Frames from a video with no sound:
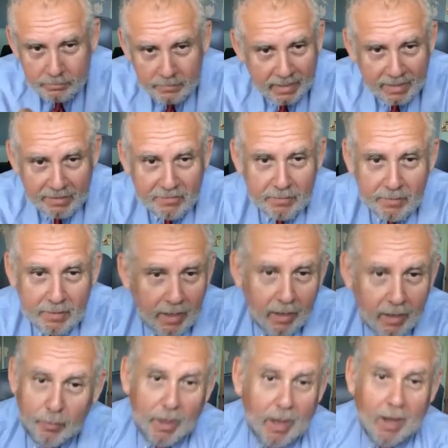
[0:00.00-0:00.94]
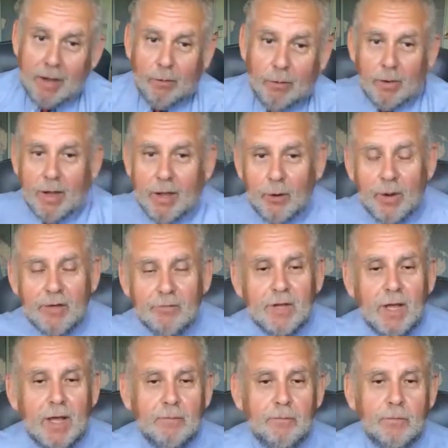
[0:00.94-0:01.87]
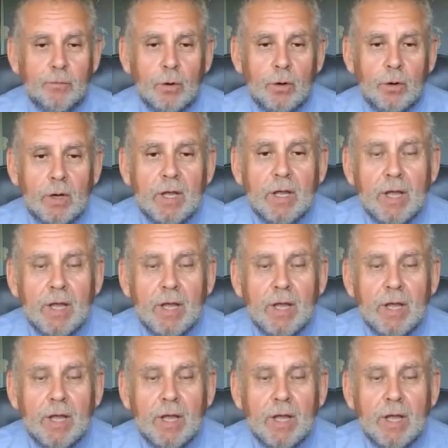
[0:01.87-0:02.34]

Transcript: That's I don't have time for.